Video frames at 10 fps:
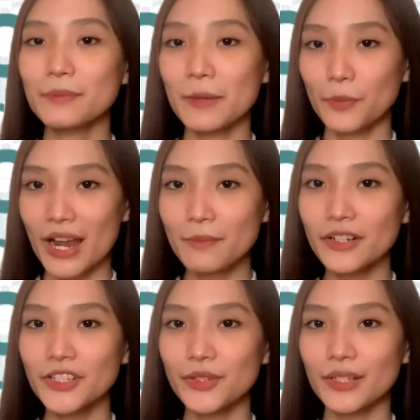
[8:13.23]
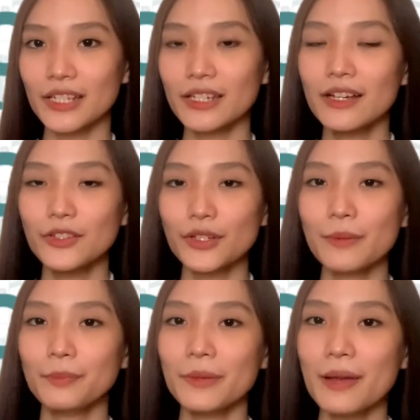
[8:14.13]
It is my primary duty
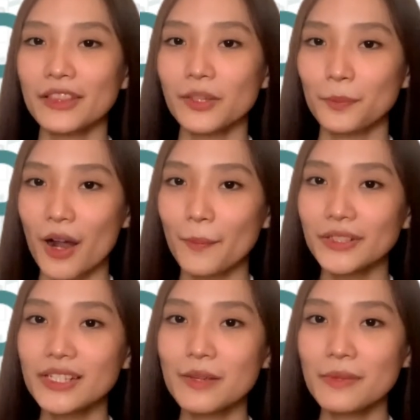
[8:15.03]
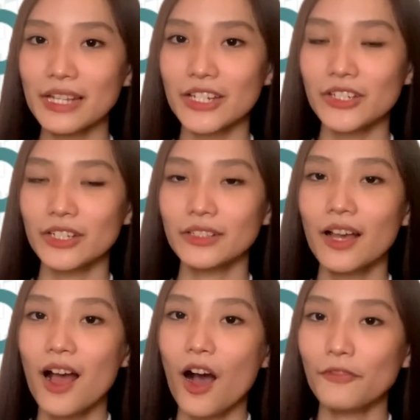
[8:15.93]
to implement the proper
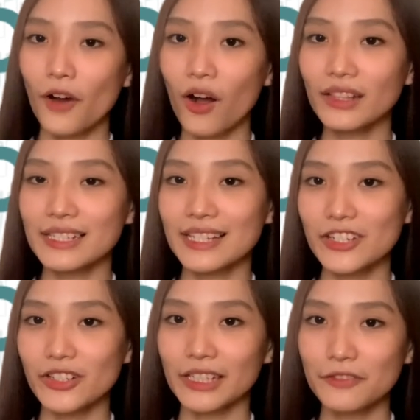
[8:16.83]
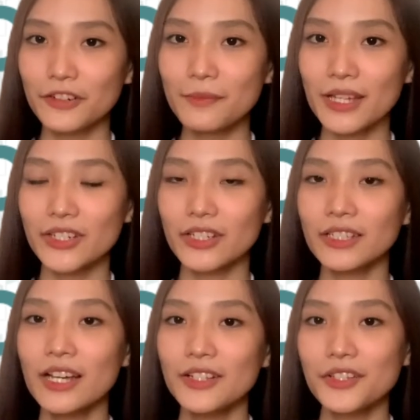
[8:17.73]
dissemination of all essential
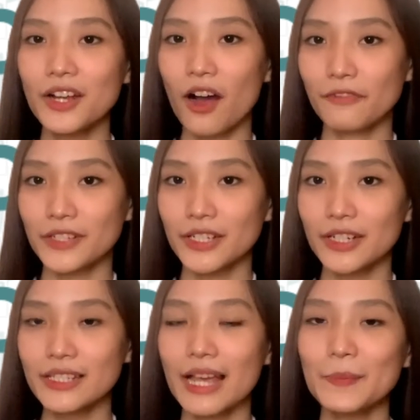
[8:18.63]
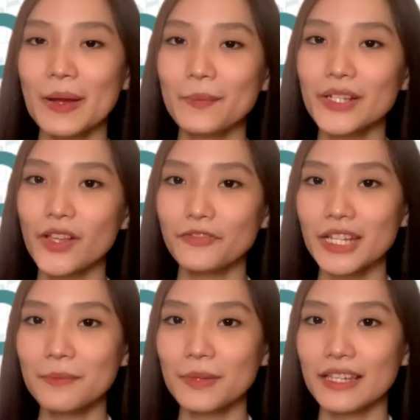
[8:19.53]
information to the officers and members of
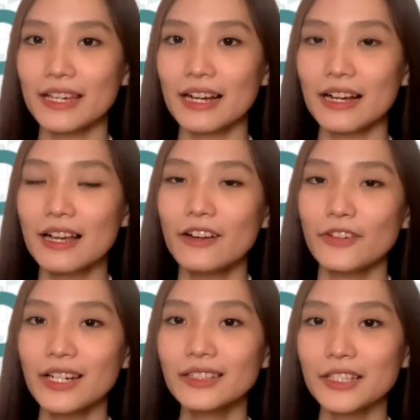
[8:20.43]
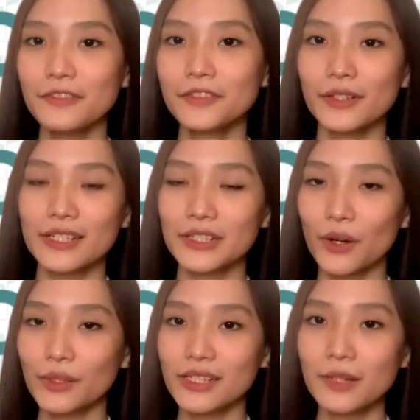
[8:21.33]
JPIA relative to
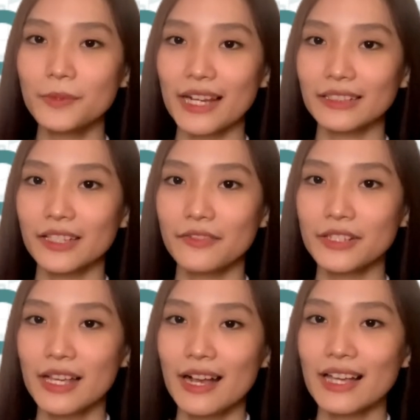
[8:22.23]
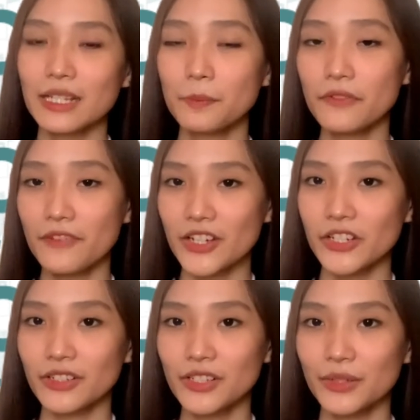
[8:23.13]
its goals and objectives as a
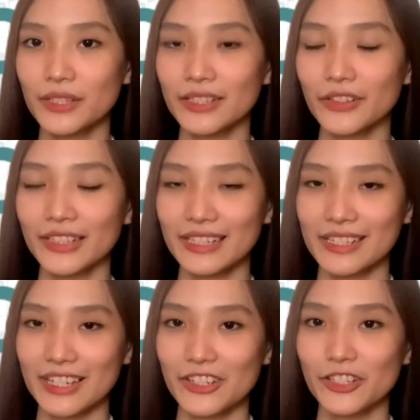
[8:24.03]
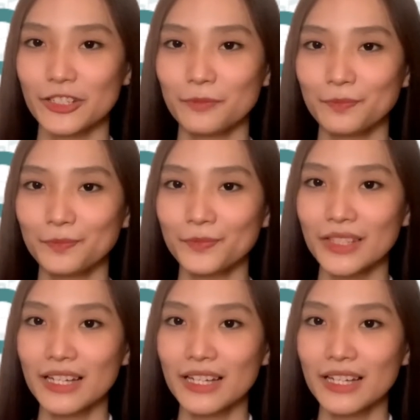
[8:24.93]
professional student organization.